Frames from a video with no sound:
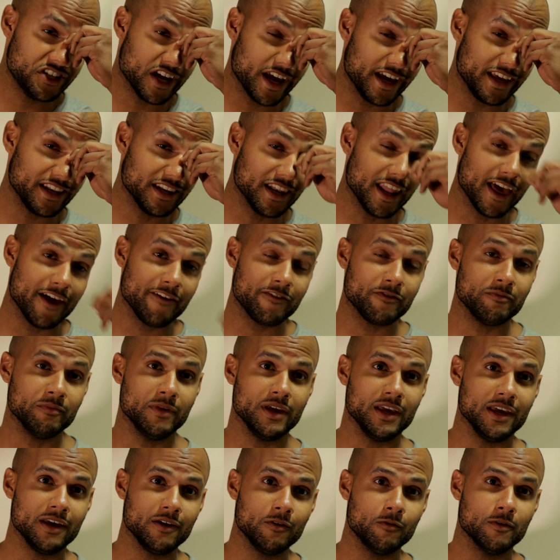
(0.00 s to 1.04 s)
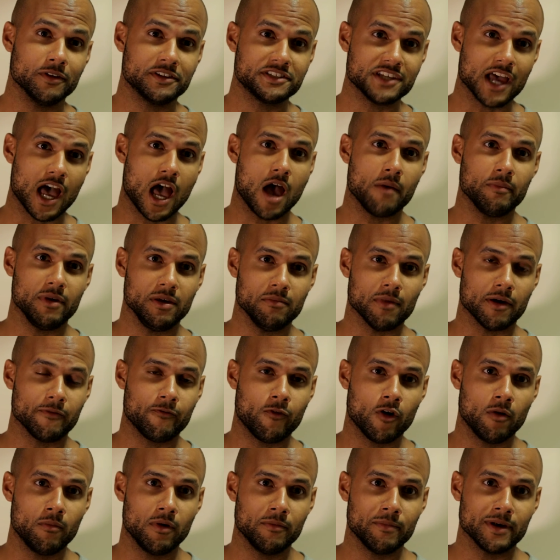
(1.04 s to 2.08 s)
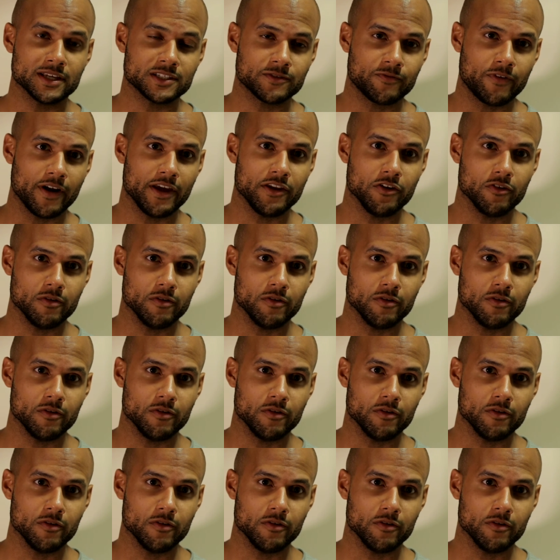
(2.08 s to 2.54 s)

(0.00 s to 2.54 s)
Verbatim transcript: Jane left me with Tommy, my former best friend.